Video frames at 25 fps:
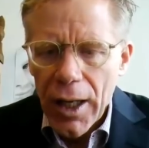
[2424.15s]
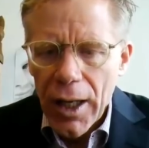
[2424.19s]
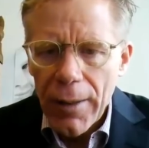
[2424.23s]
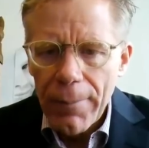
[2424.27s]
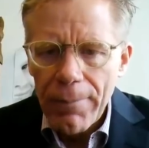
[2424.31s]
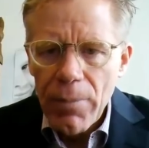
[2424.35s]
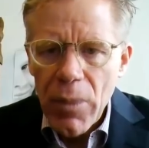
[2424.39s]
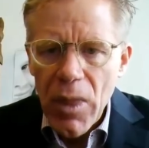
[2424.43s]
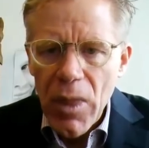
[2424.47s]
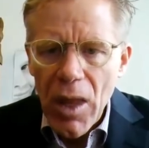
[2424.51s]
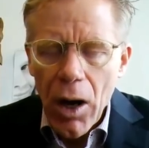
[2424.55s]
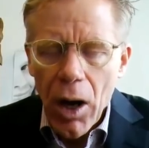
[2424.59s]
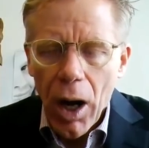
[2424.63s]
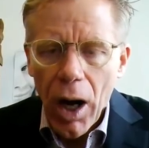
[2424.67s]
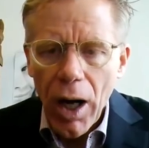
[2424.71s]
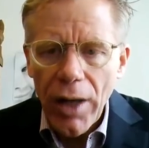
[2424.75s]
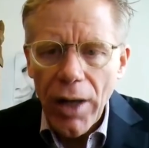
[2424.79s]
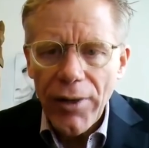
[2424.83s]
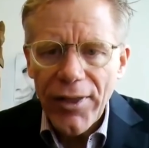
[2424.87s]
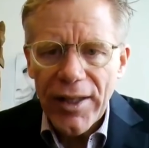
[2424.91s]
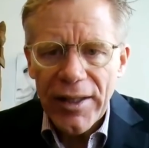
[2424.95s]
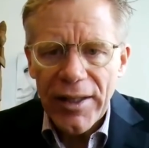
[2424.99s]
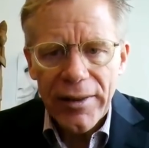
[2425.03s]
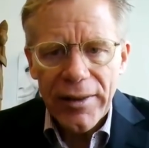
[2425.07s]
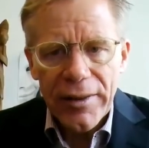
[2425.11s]

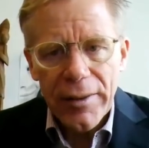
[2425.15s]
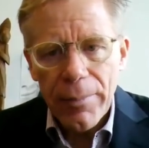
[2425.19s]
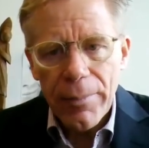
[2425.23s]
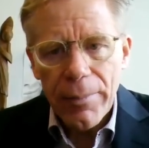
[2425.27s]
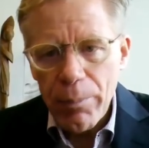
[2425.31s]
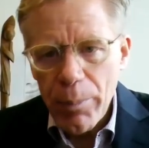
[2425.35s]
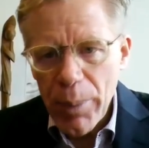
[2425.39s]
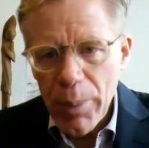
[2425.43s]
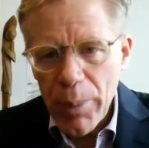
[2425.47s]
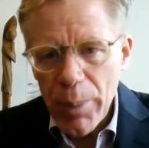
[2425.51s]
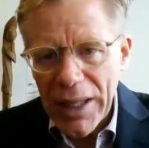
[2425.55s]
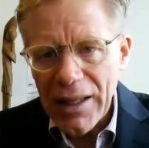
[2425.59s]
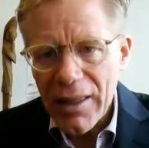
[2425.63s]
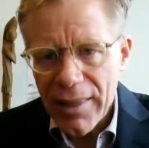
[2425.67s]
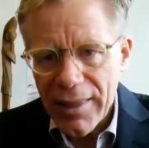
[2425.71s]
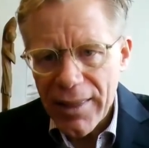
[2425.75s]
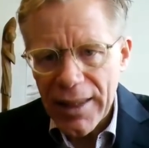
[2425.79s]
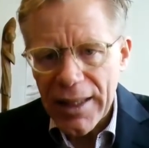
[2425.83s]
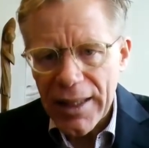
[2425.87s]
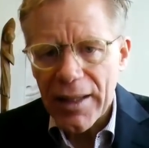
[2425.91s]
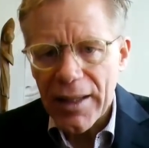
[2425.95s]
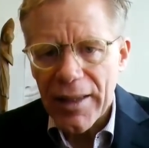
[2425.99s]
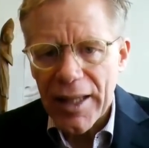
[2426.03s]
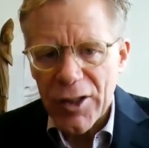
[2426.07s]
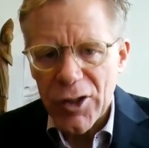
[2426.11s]
I think the big
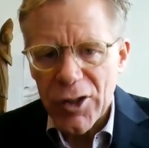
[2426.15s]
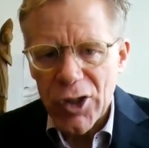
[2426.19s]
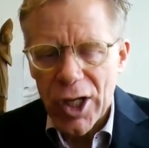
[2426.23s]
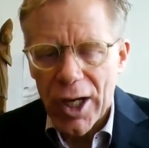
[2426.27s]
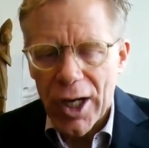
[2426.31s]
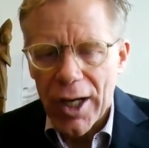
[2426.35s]
thing that